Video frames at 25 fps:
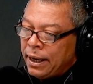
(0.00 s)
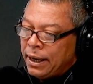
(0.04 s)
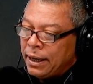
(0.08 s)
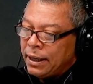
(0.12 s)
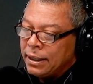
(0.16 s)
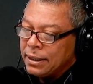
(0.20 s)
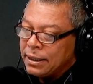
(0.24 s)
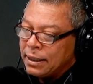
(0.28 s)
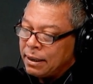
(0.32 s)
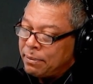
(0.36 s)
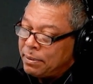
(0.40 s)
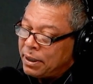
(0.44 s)

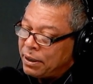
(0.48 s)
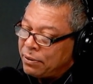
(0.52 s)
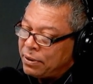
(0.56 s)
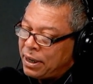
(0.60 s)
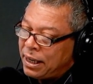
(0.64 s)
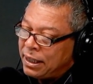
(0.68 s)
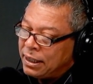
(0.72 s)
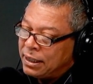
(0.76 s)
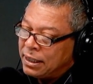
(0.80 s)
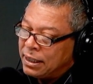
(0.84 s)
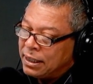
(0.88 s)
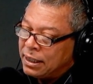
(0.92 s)
Somebody
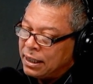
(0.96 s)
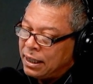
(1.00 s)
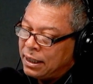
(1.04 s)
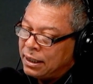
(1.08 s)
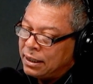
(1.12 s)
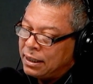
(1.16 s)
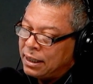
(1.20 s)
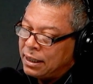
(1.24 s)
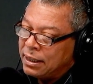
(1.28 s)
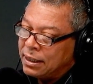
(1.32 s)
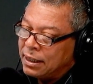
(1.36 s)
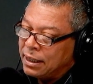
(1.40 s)
writes,
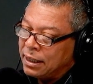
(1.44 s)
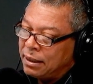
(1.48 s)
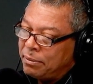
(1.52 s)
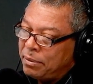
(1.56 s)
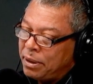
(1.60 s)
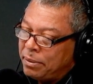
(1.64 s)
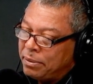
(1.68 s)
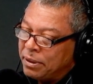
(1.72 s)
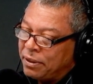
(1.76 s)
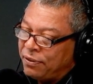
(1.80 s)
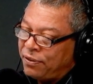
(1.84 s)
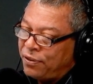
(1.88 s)
does he
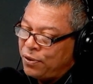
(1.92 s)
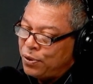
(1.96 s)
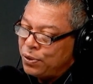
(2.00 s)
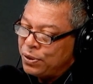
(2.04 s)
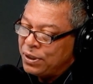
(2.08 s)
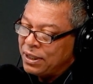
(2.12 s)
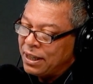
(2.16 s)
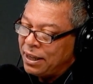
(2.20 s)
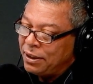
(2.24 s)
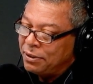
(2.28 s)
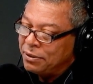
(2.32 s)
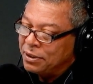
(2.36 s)
remember the 4
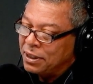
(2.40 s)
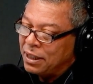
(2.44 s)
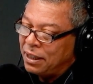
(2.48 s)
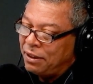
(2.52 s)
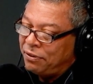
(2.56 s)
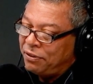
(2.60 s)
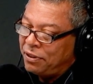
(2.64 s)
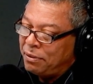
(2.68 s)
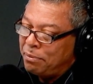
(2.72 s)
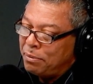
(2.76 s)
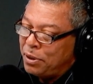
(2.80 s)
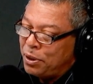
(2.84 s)
Sounds
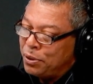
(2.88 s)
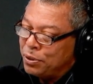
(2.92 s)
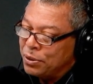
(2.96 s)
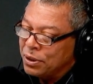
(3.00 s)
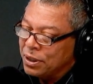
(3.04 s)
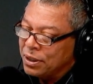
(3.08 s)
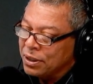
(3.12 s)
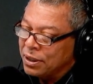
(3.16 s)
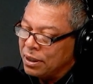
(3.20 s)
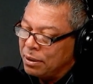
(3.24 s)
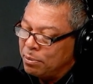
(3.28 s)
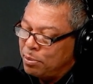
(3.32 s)
Cliffy
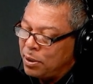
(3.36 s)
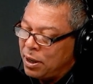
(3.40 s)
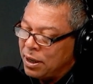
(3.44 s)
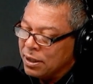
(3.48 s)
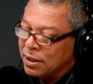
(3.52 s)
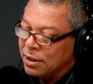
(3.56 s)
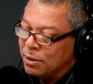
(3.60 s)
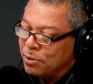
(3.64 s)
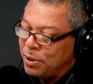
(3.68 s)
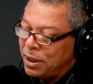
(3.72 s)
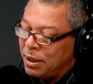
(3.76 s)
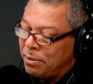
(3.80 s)
Moses that
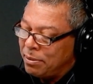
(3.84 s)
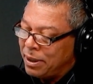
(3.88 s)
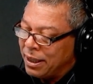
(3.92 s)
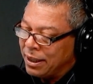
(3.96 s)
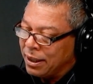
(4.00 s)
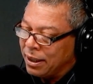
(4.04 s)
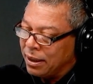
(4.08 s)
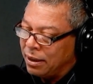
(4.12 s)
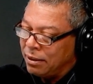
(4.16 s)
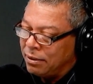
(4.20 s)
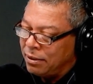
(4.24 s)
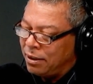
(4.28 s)
passed away a
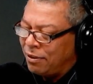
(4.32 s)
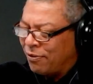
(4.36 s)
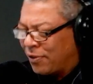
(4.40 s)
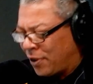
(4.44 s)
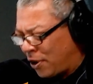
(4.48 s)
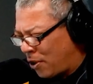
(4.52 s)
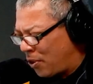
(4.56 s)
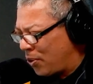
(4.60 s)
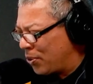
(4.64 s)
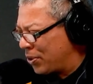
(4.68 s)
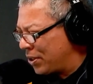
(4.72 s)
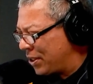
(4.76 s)
month ago? Of
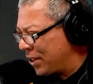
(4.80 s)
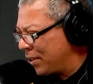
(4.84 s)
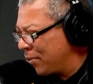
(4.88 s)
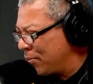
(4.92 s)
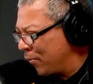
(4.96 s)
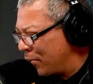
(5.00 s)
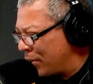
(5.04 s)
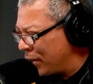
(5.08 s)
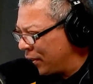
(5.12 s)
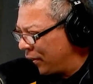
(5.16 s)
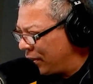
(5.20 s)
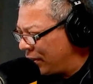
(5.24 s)
course he
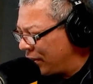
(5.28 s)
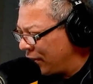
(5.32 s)
would.